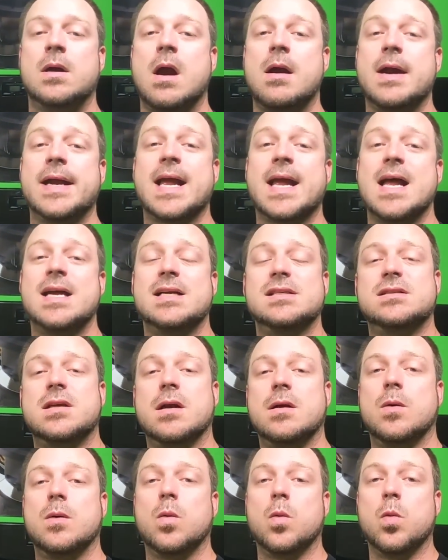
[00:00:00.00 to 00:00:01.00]
All right,
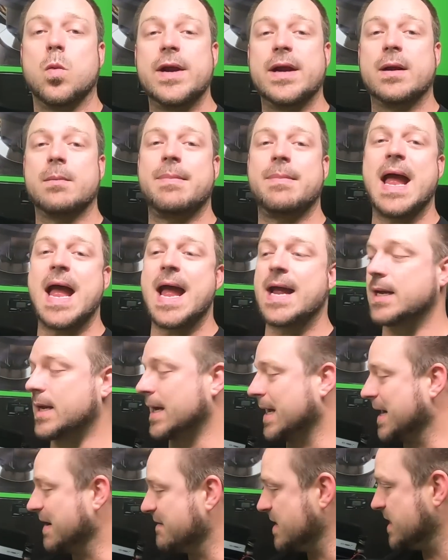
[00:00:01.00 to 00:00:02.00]
guys, we are back.
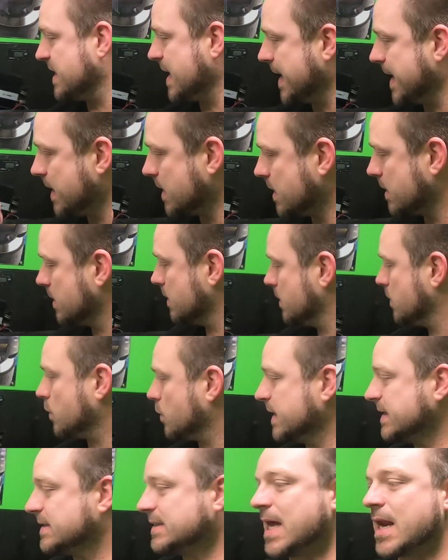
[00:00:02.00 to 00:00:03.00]
I got everything
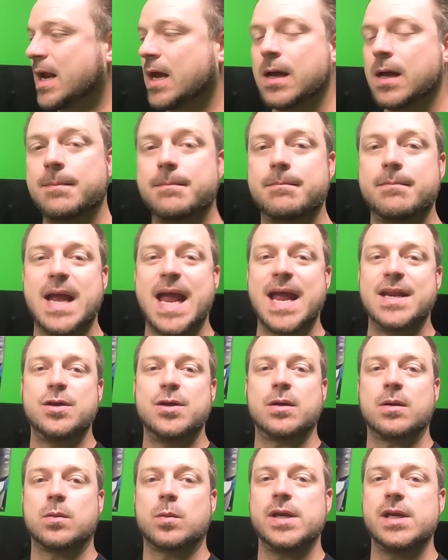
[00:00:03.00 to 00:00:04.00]
reset up, head
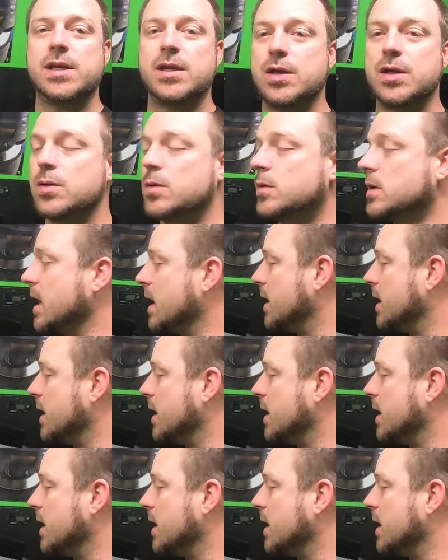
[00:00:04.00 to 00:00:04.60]
unit re-queued